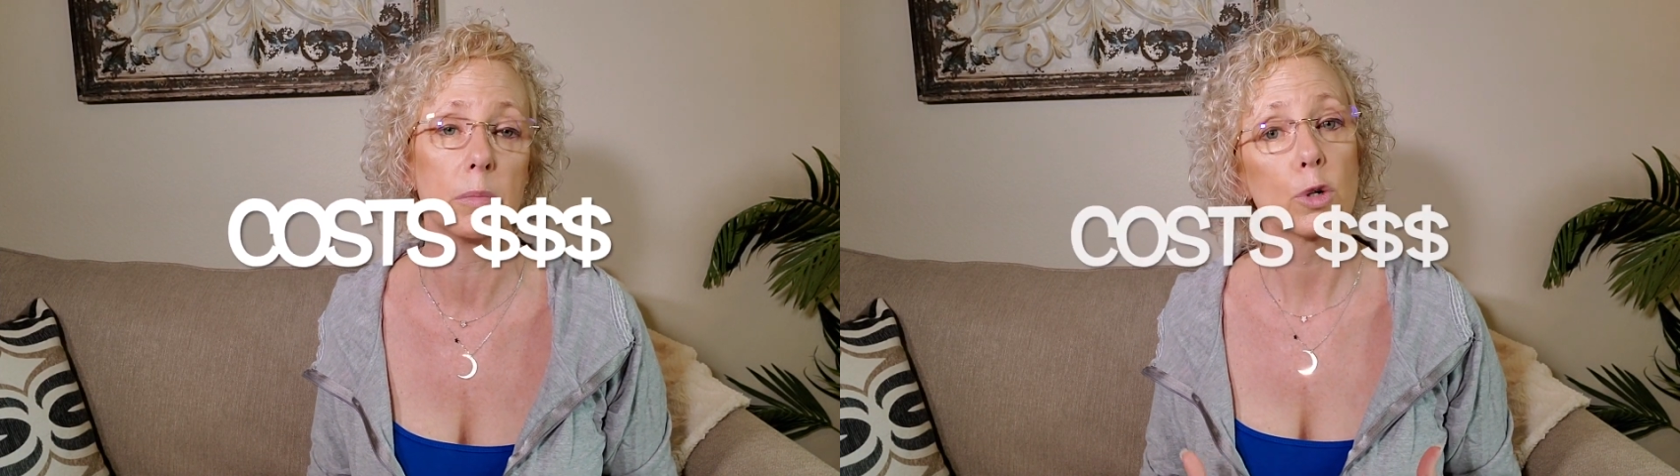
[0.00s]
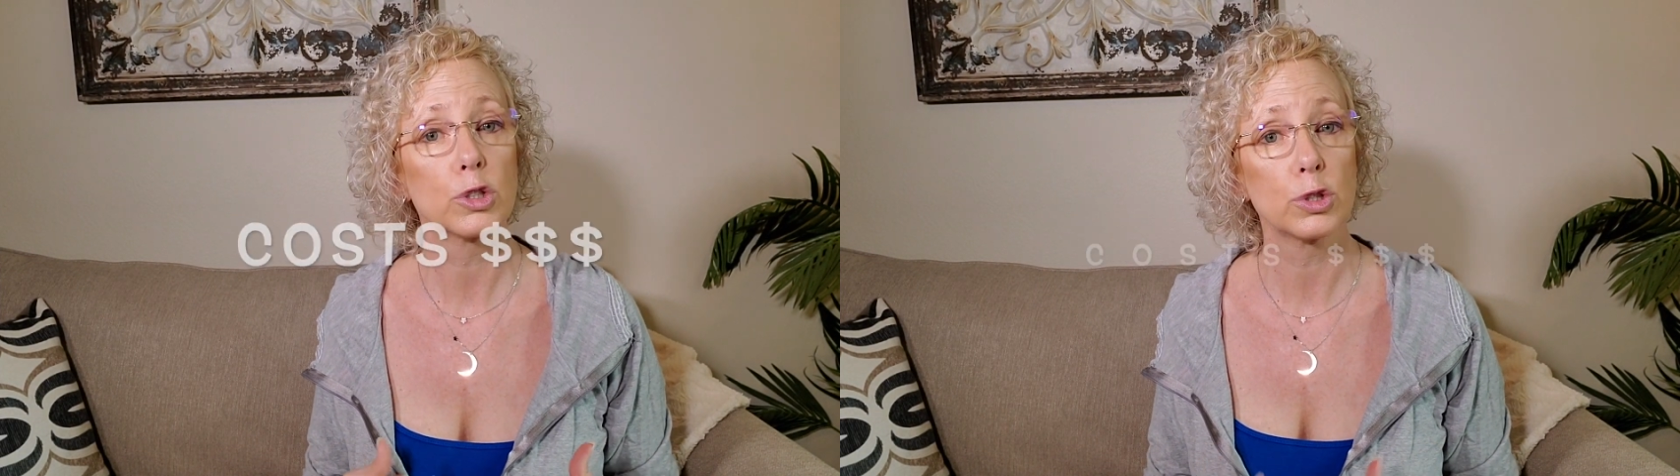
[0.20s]

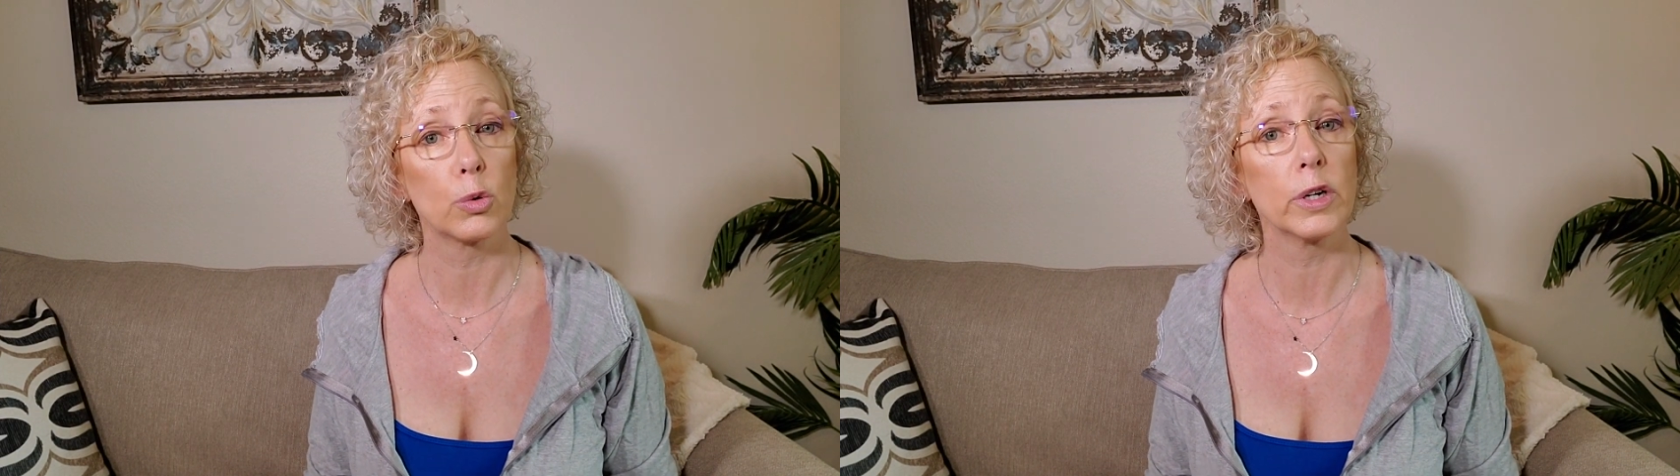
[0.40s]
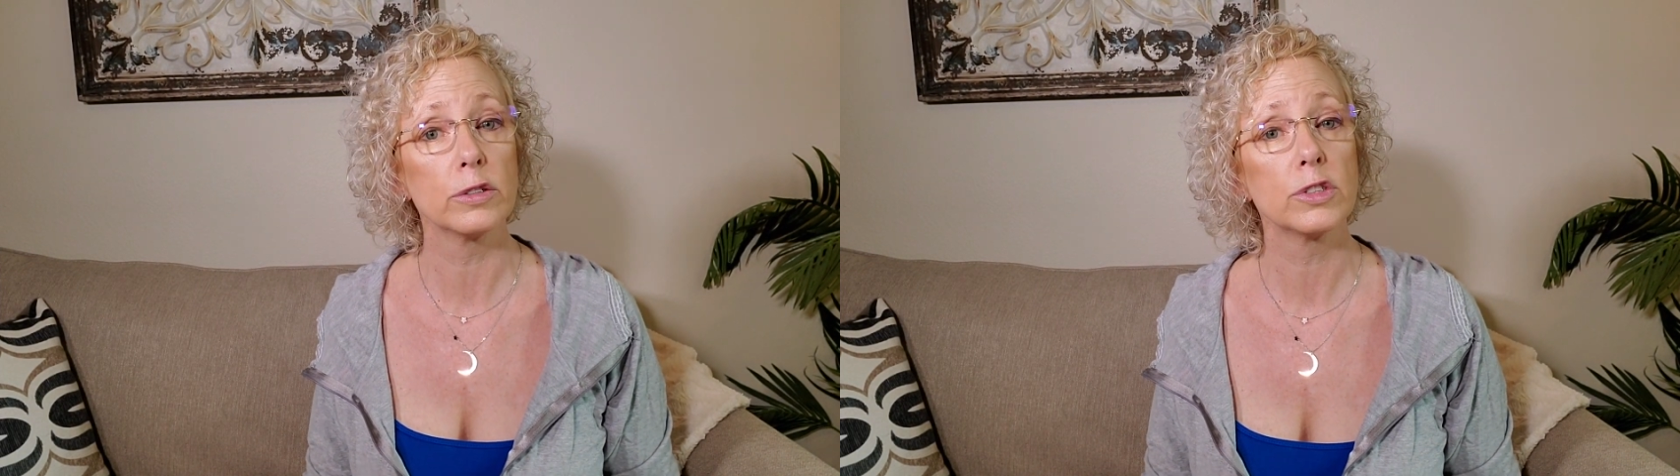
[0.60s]
for
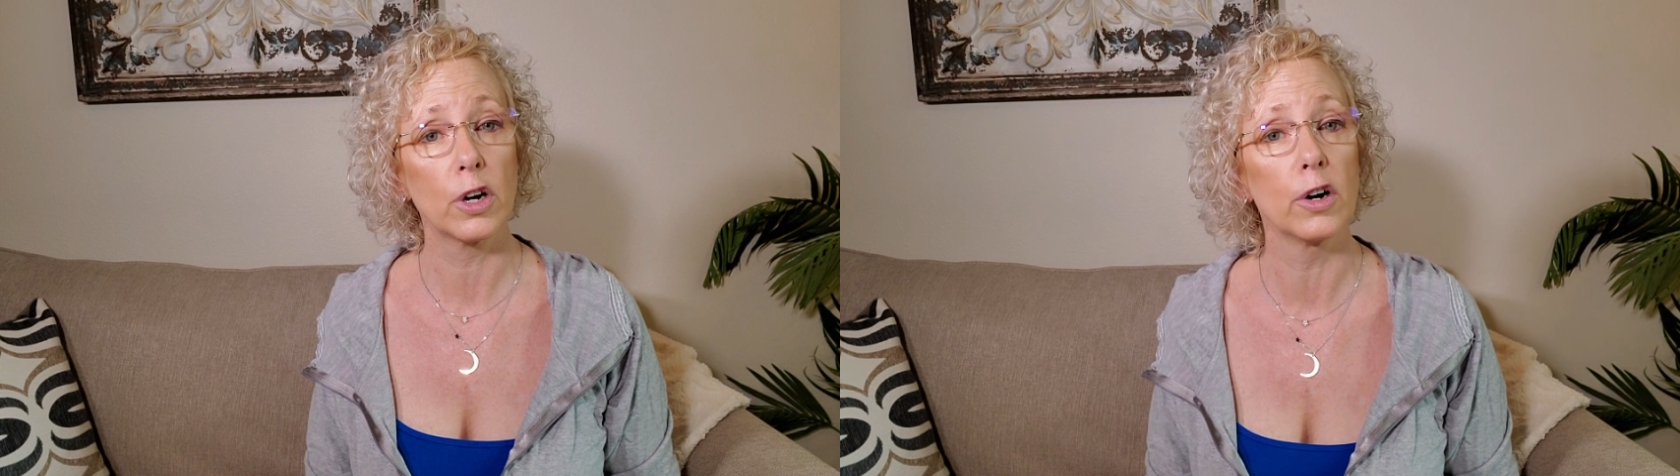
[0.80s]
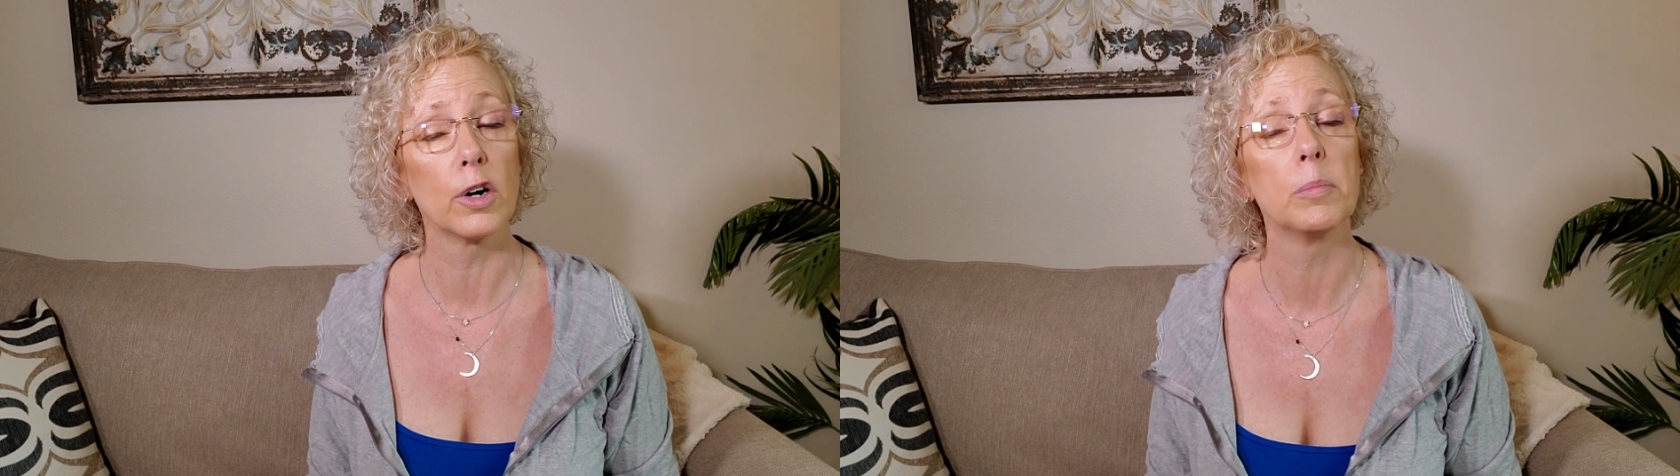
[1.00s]

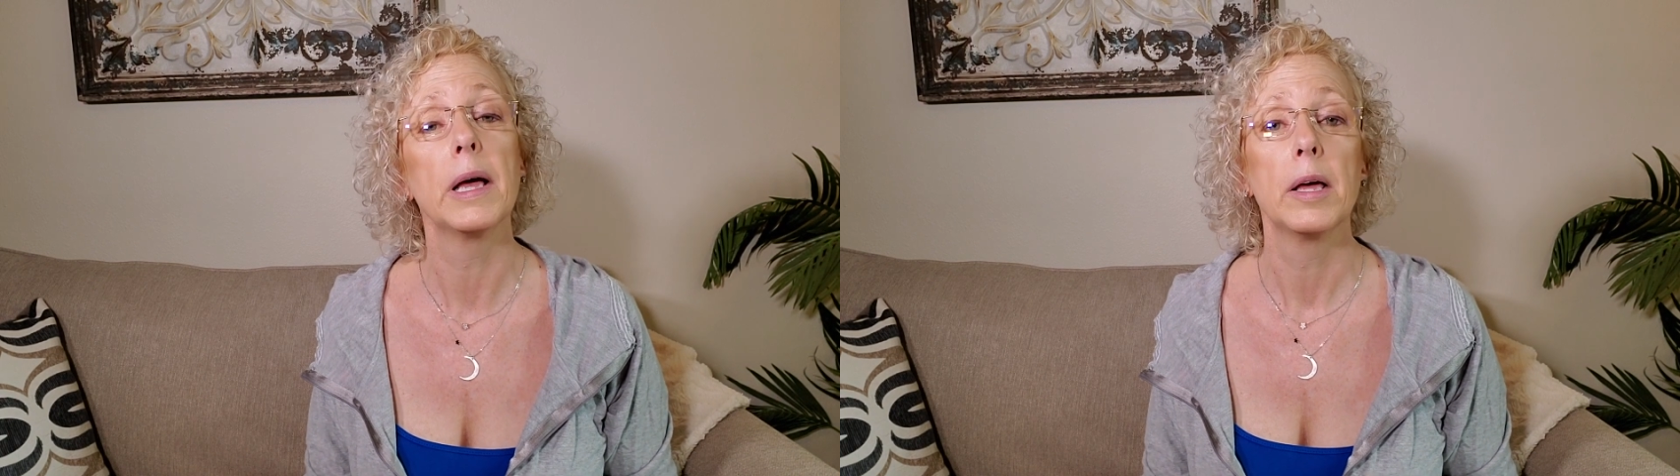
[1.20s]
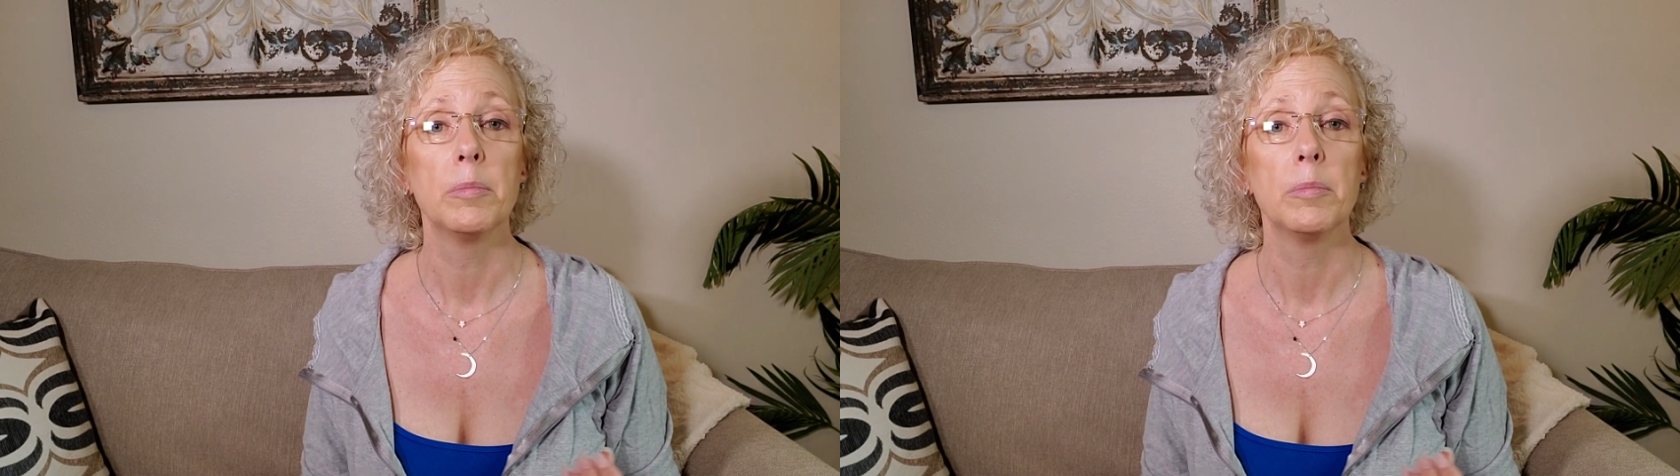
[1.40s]
short-term